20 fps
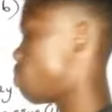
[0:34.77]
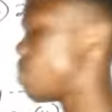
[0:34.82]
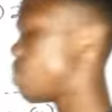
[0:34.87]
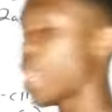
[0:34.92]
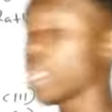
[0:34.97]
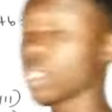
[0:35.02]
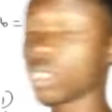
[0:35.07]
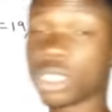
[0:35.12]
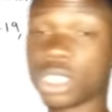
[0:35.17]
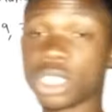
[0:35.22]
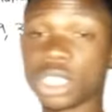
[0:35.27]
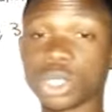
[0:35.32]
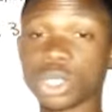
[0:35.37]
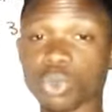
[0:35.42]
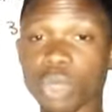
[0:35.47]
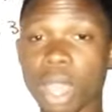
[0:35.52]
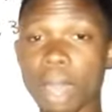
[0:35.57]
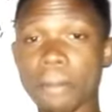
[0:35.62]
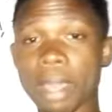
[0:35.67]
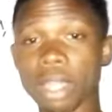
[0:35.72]
minus
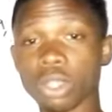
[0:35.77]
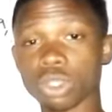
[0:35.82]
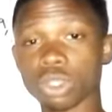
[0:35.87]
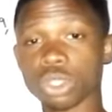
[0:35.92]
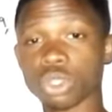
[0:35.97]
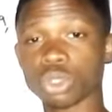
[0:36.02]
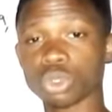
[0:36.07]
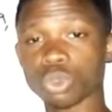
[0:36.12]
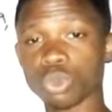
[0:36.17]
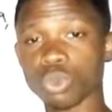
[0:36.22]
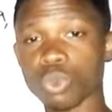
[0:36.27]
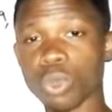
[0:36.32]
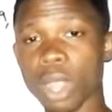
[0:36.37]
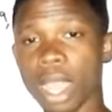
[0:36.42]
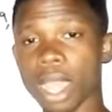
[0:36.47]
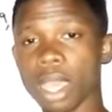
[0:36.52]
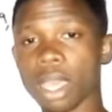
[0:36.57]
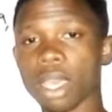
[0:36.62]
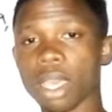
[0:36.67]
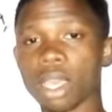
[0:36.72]
6y minus
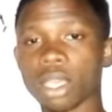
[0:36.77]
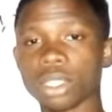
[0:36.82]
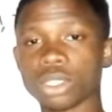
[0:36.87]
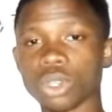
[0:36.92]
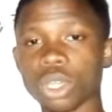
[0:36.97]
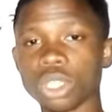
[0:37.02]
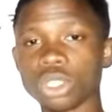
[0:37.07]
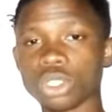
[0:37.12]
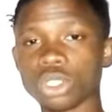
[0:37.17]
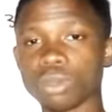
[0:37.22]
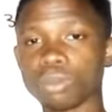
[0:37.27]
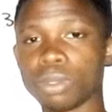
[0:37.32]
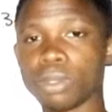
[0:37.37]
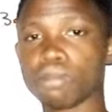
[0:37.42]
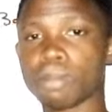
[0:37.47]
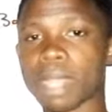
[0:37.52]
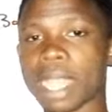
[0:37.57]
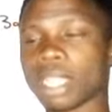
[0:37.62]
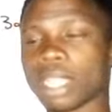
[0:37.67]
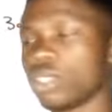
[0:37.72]
2y is going to
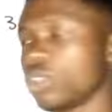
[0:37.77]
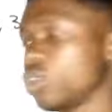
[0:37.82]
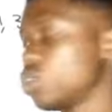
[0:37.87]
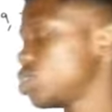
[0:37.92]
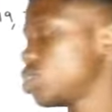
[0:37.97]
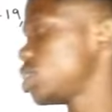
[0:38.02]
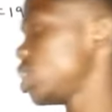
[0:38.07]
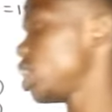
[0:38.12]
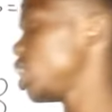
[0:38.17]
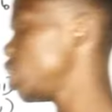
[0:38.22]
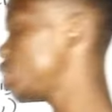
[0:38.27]
be minus